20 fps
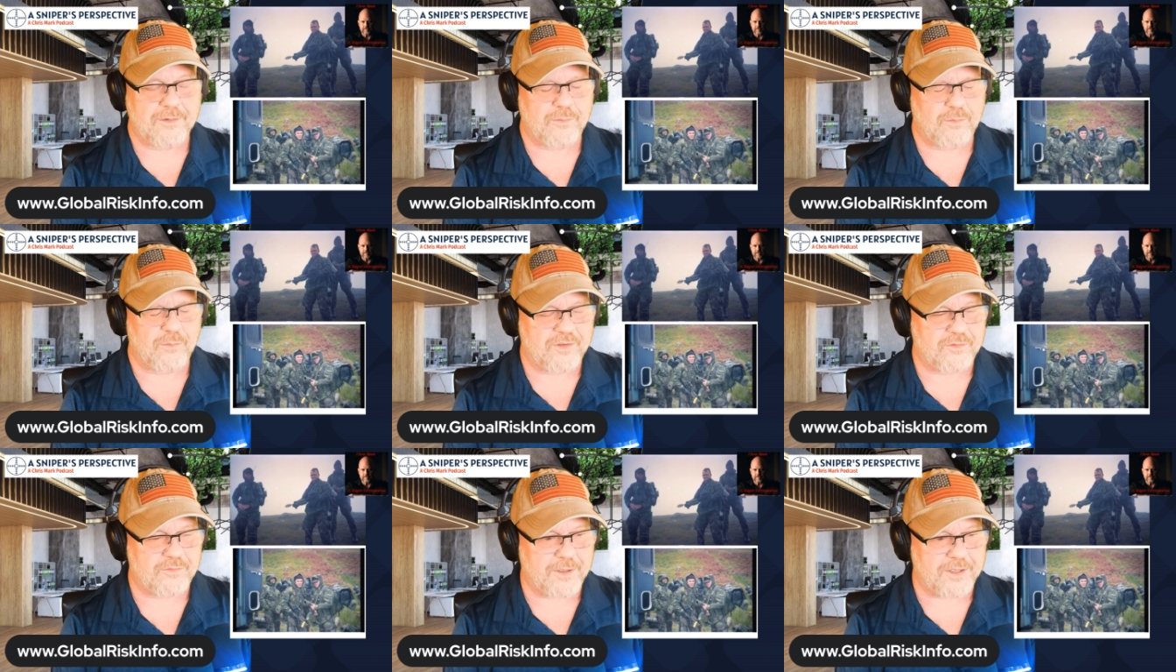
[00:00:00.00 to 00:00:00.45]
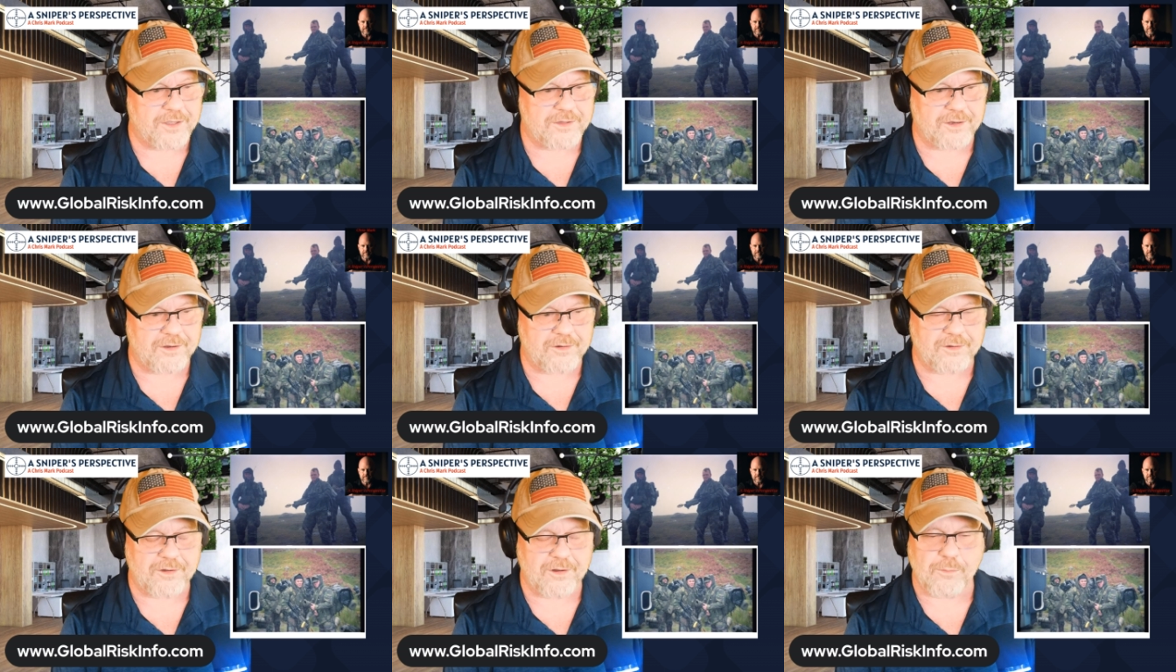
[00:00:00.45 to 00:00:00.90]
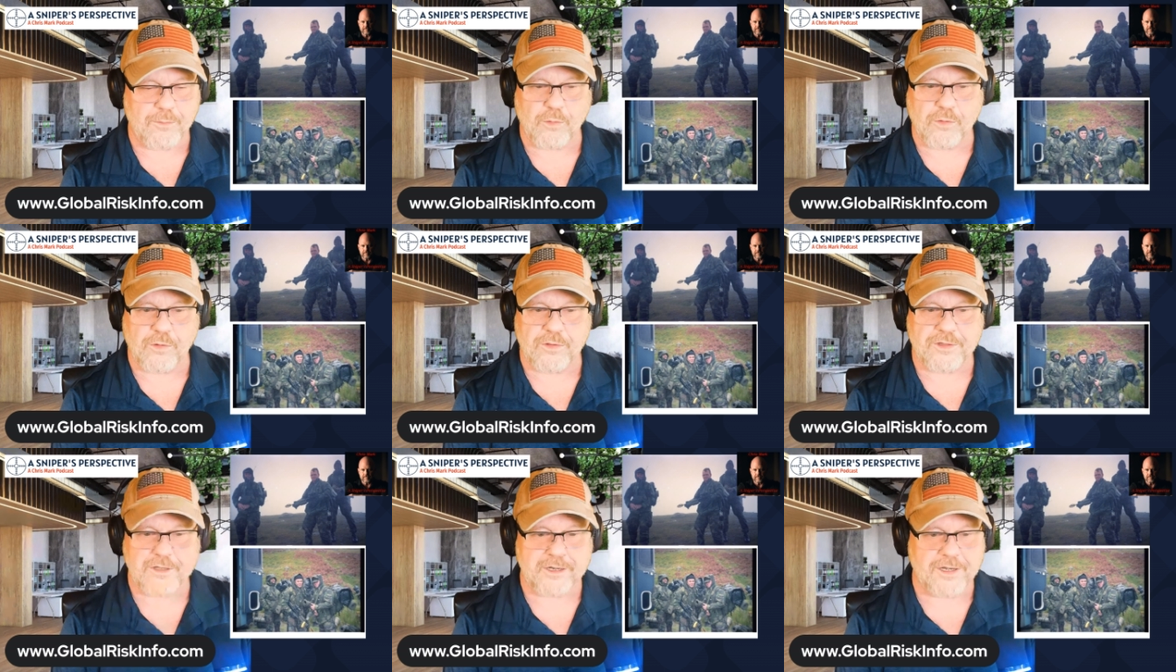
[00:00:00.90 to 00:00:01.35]
We've been there no
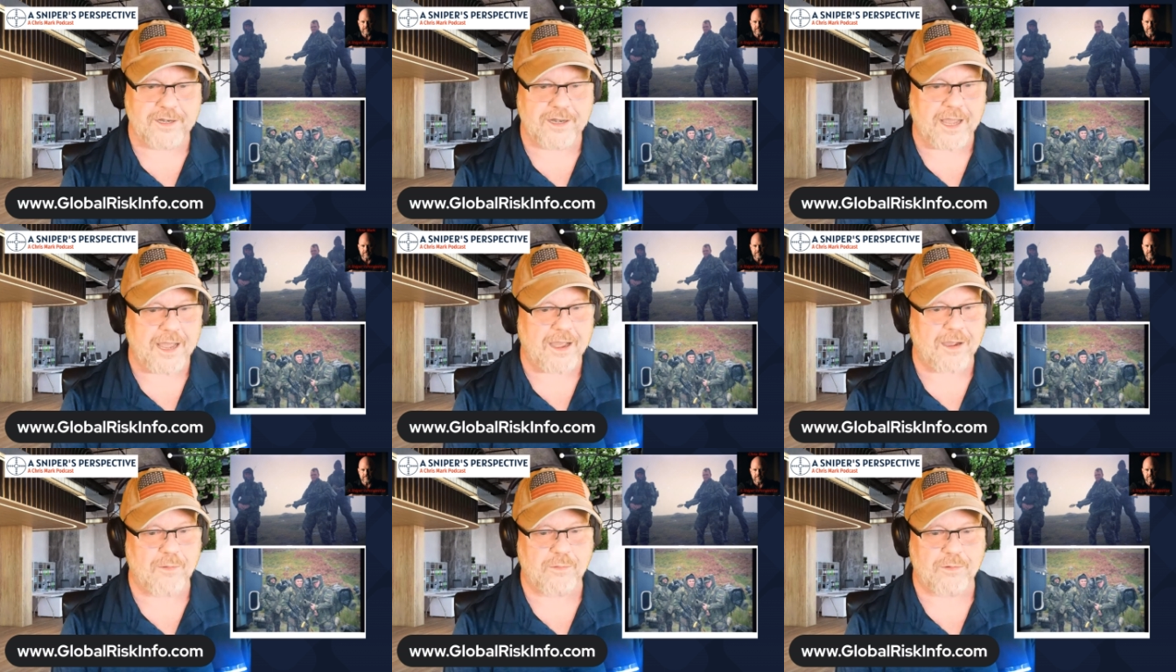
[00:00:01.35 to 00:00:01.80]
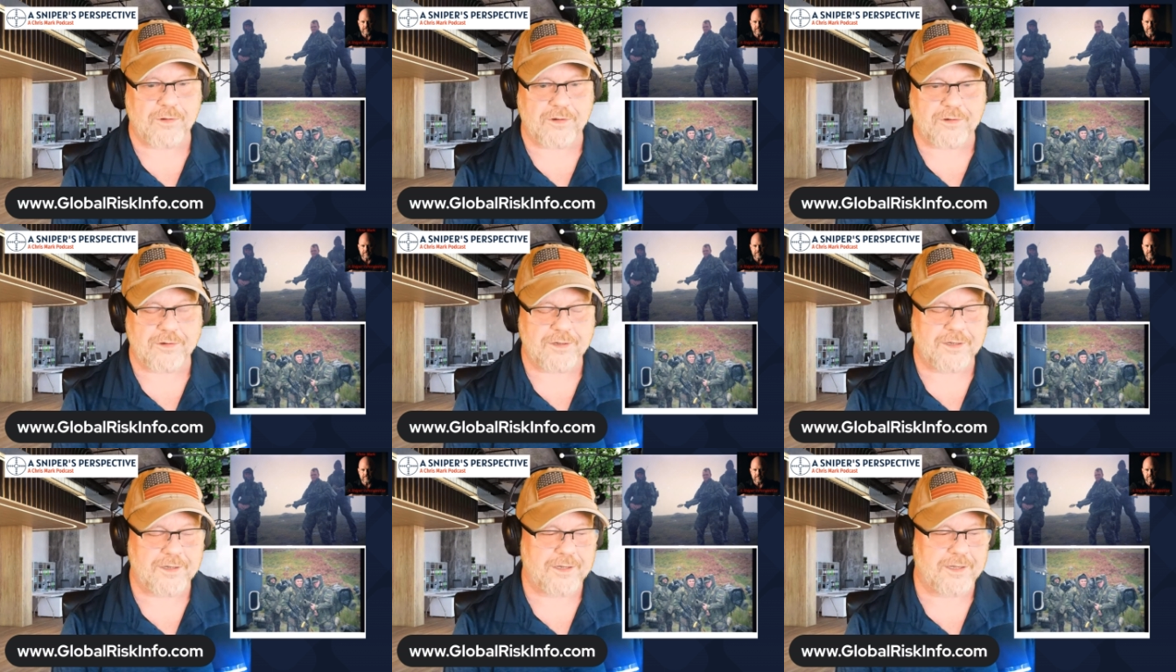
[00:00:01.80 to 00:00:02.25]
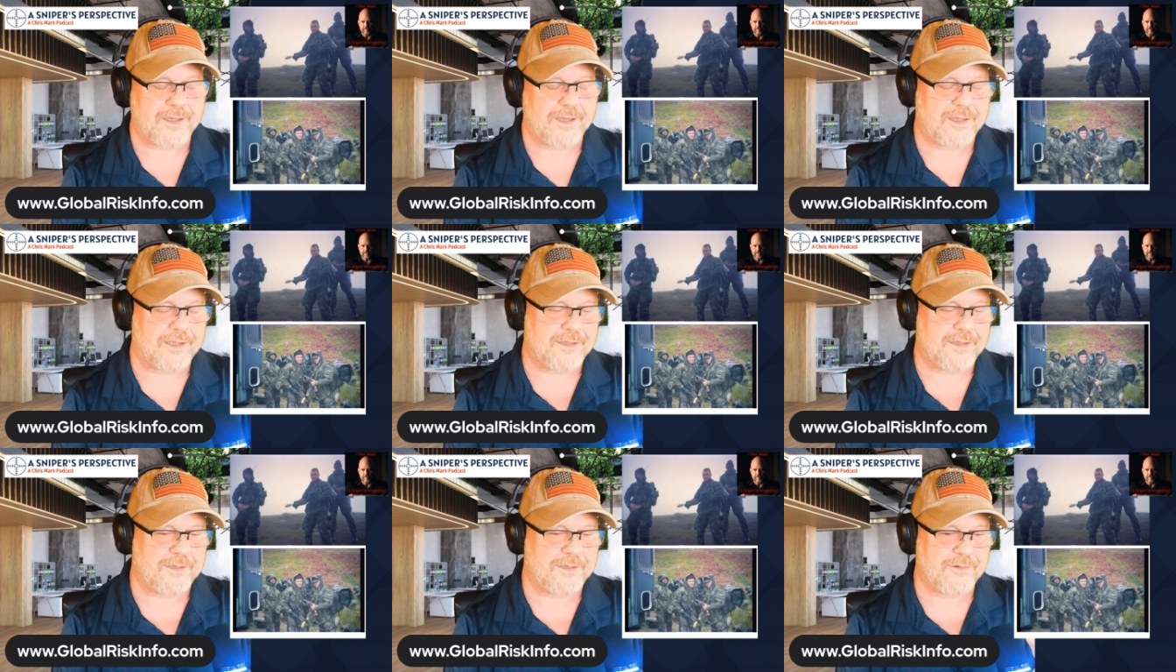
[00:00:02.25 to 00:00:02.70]
more than an hour,
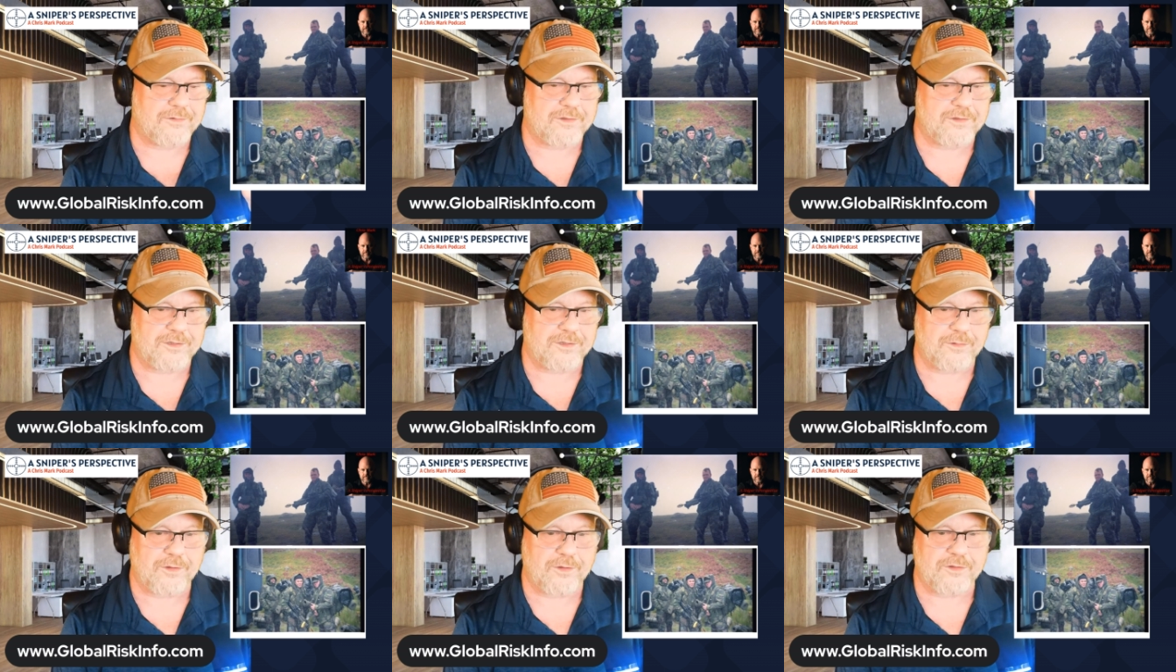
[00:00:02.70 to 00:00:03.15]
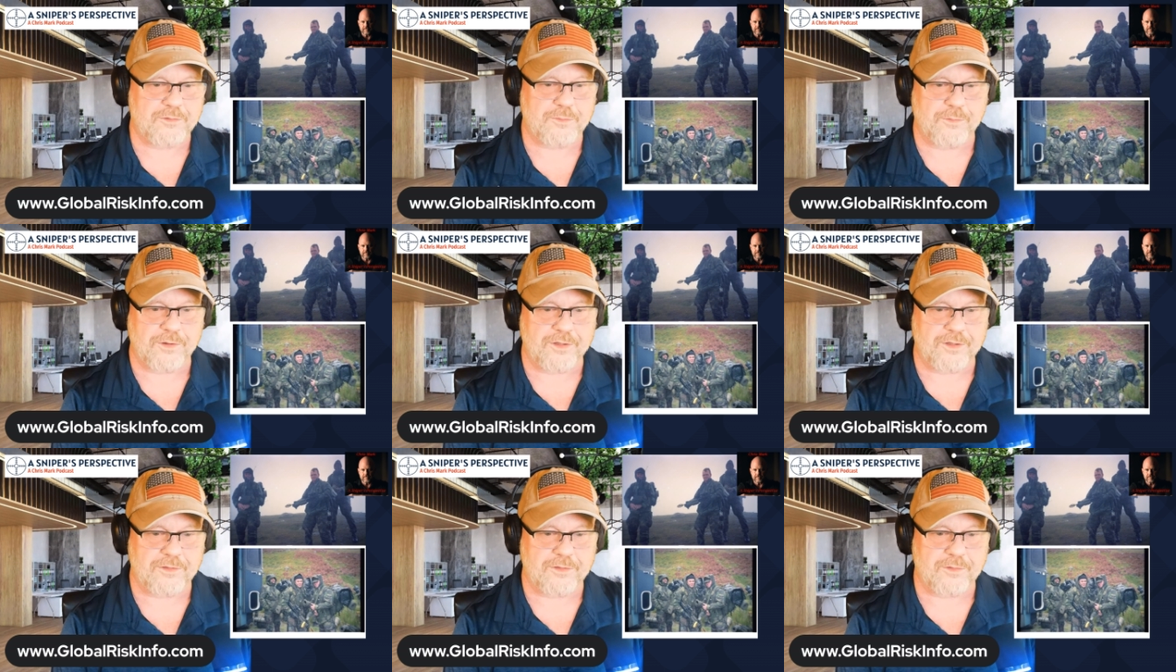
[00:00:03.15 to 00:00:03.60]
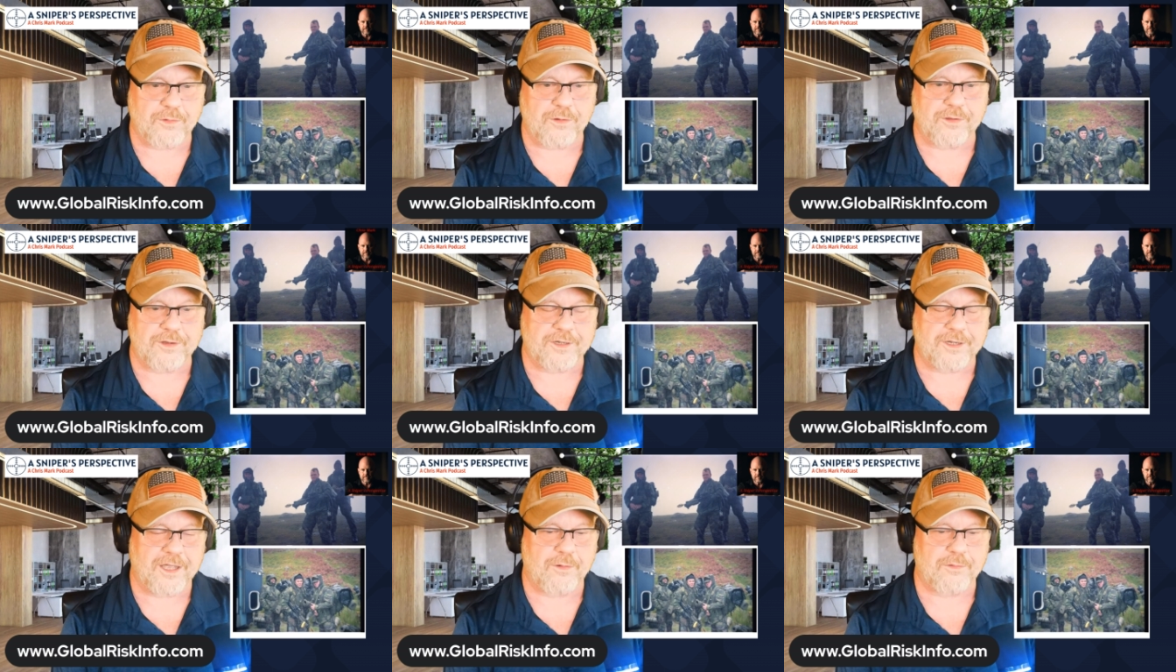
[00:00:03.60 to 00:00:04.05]
and there's a U.S. Marine
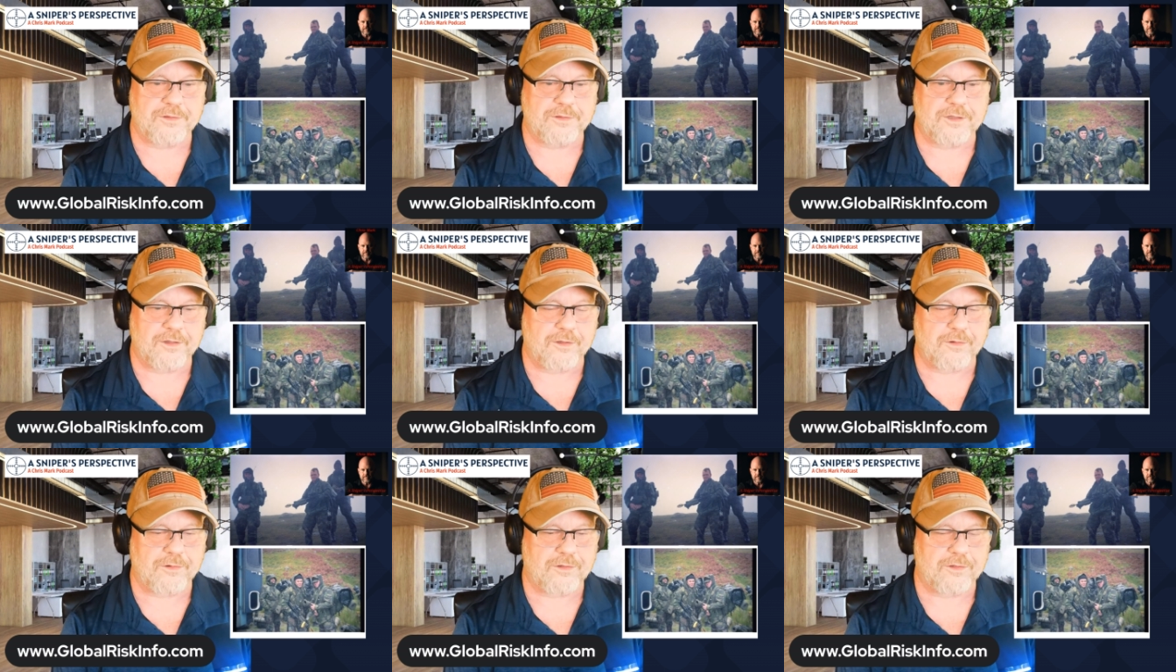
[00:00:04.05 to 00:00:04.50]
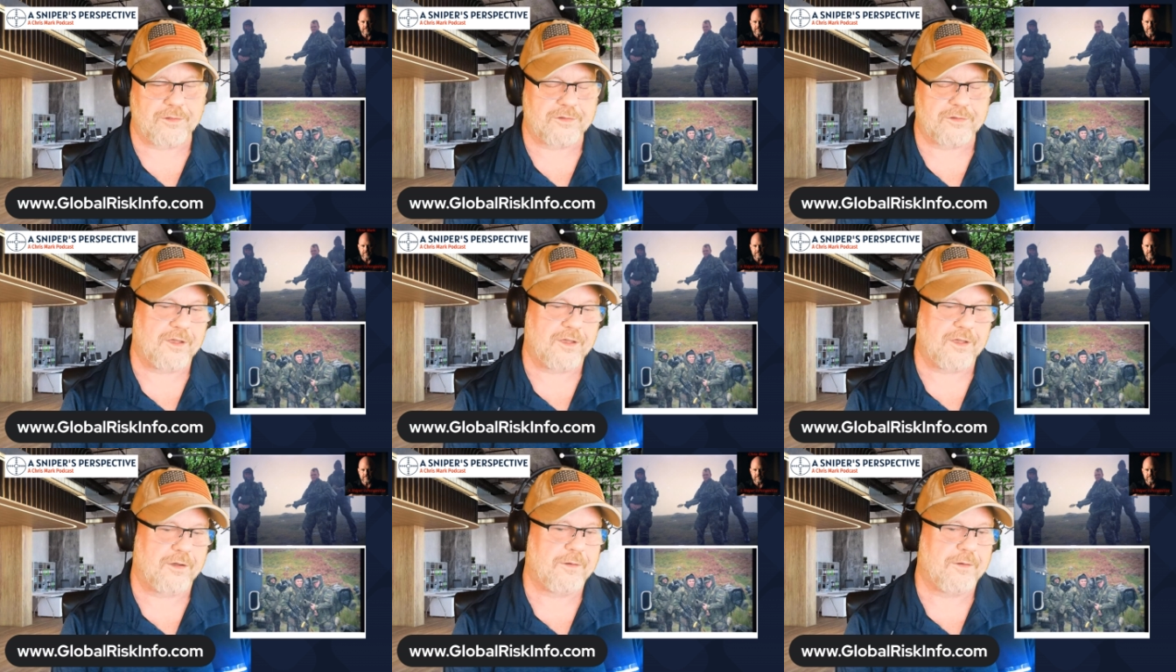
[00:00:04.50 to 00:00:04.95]
throwing down with the locals. So